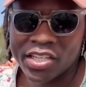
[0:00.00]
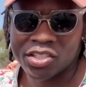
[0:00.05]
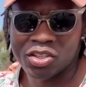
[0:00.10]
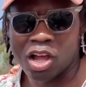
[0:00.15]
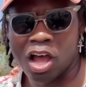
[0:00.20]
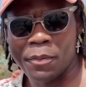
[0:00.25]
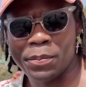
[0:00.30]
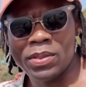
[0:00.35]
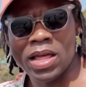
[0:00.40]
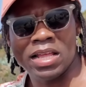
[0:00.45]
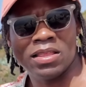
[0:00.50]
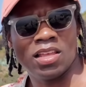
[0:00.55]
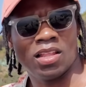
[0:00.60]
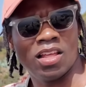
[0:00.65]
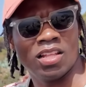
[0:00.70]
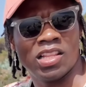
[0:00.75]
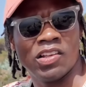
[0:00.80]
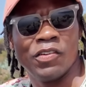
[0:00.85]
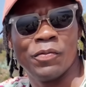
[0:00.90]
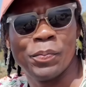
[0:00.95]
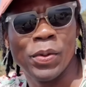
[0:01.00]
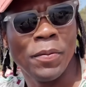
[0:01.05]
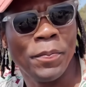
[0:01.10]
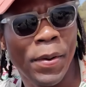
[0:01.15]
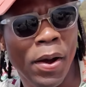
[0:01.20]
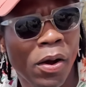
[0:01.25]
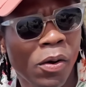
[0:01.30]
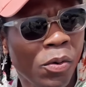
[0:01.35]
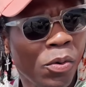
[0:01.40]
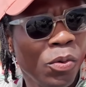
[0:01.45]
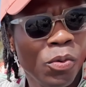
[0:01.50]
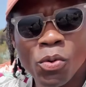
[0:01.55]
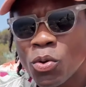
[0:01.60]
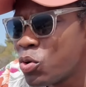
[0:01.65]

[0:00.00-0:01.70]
stop that a lot of people